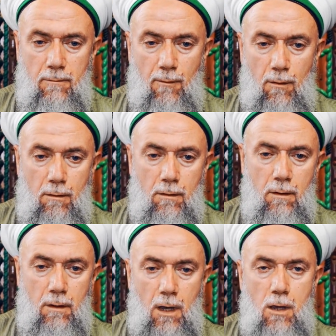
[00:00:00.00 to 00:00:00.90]
for
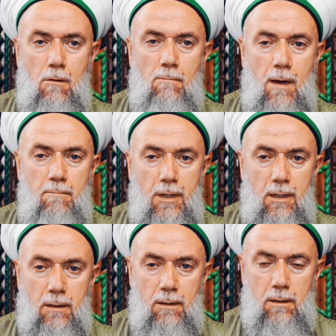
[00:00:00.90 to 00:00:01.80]
a human
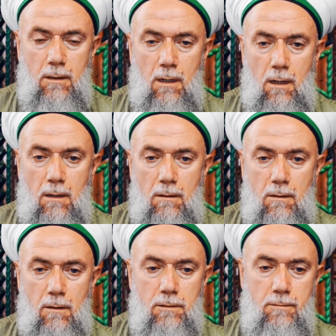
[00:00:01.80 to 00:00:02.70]
being.
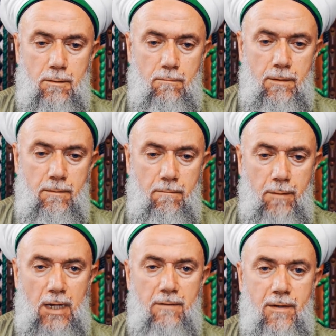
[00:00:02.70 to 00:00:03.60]
Because to be
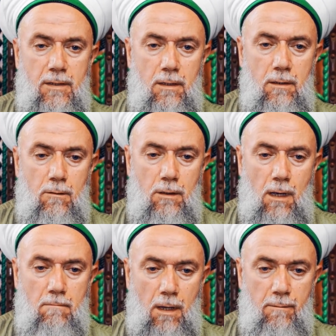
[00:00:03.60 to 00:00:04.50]
benefit in
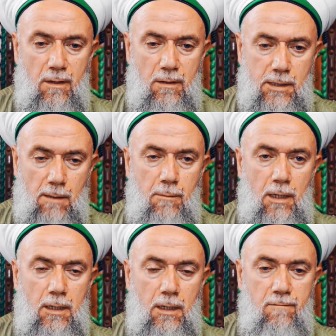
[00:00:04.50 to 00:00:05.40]
dunya, maybe
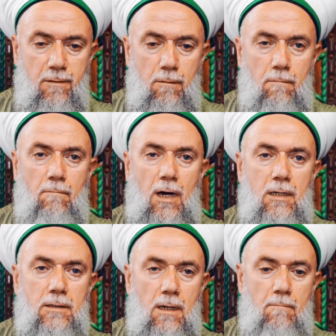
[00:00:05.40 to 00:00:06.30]
somebody give you
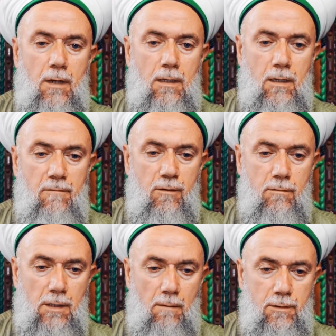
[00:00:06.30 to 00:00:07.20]
money, somebody give you
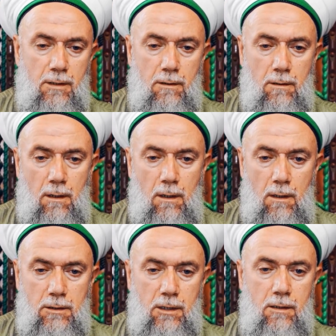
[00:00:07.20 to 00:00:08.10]
something,
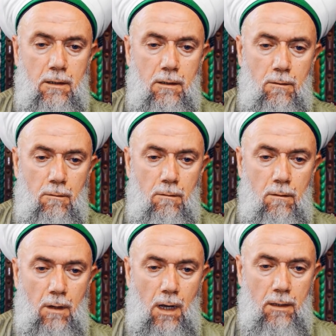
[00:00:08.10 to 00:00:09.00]
cheating
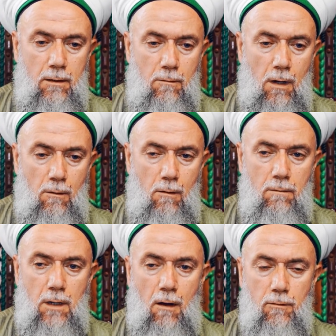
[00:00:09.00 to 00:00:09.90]
you, and you are
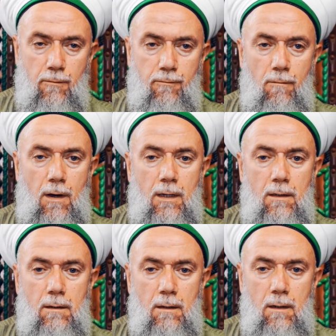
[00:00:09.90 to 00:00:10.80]
going out of
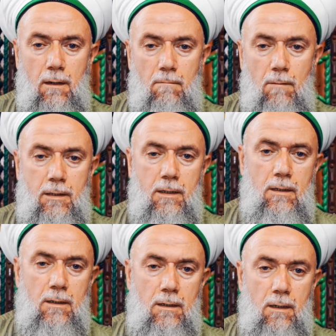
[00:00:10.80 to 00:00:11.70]
way, but
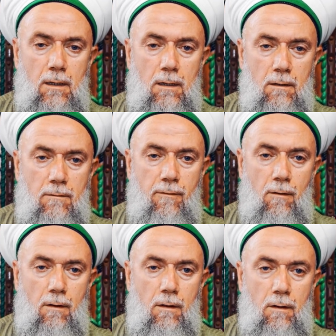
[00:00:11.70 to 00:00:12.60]
in
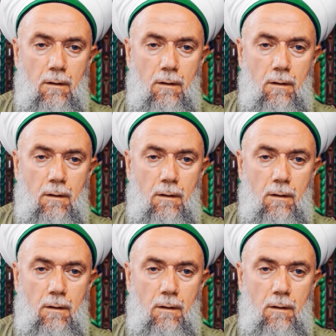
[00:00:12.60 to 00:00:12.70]
for